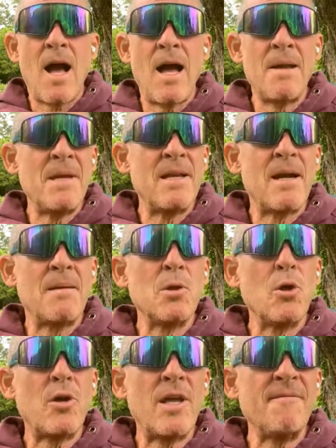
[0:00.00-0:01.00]
I mean, I'm
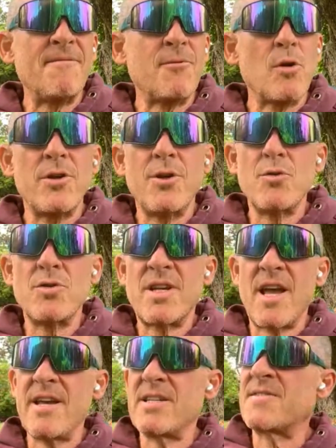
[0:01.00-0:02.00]
looking for a use
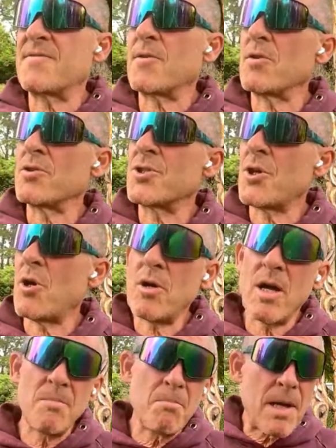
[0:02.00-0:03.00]
case for
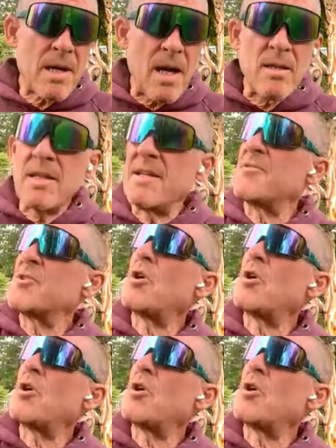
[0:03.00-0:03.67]
Shogun, but I'll leave